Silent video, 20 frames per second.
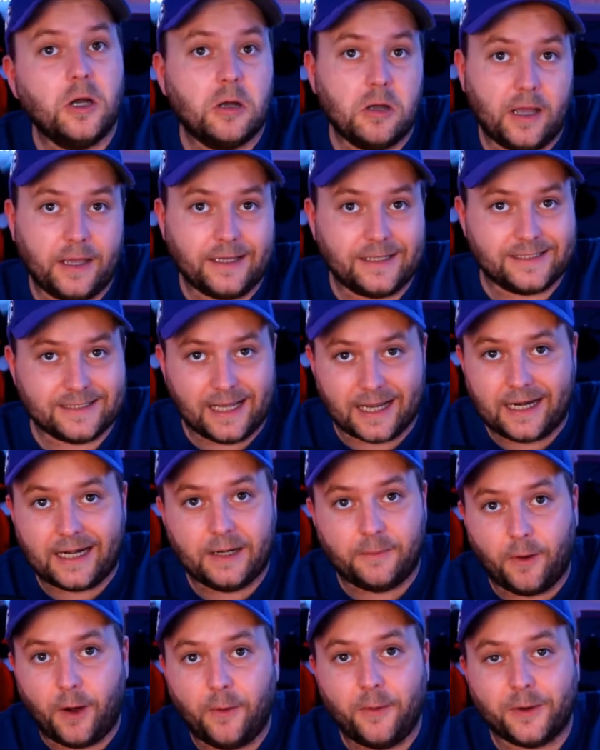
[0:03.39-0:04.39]
exactly
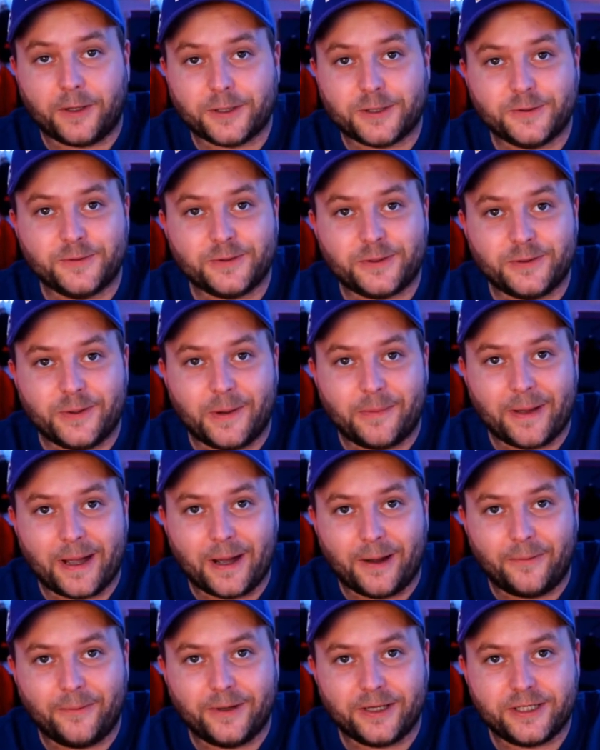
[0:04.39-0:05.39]
what I want to talk to you
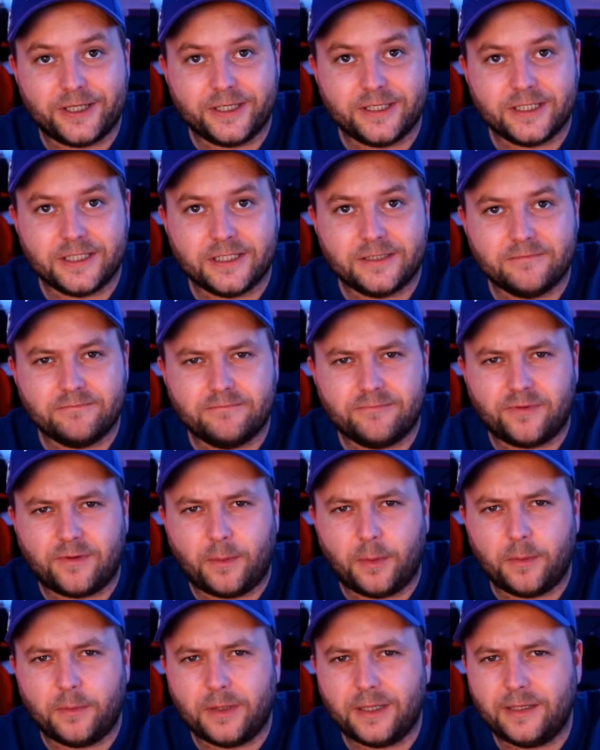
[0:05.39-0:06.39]
about, which is
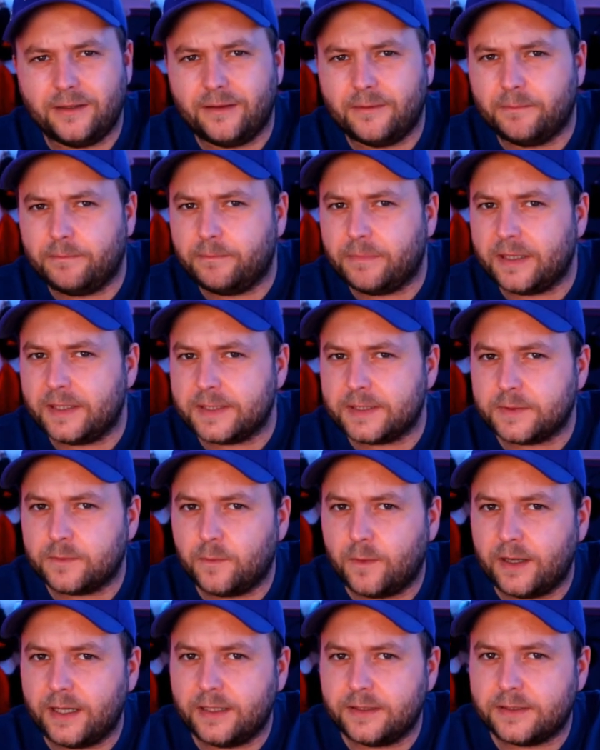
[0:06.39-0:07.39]
probably the best
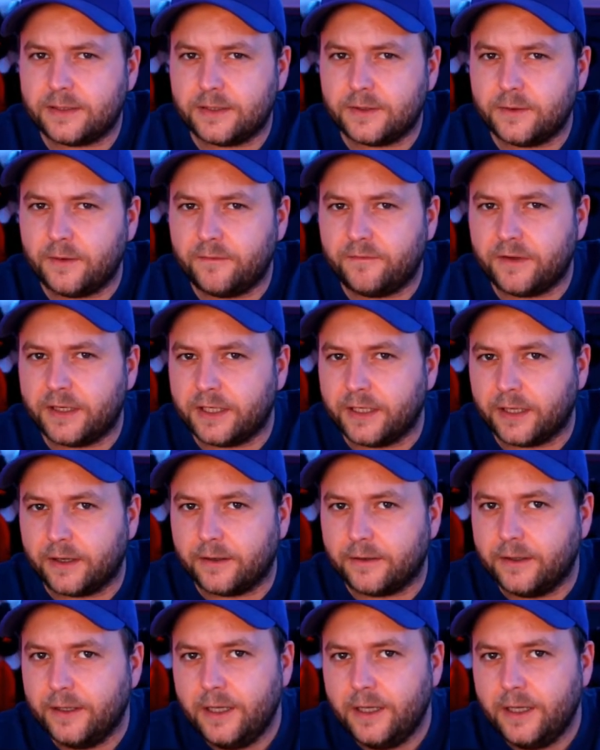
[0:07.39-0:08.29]
way to do a video.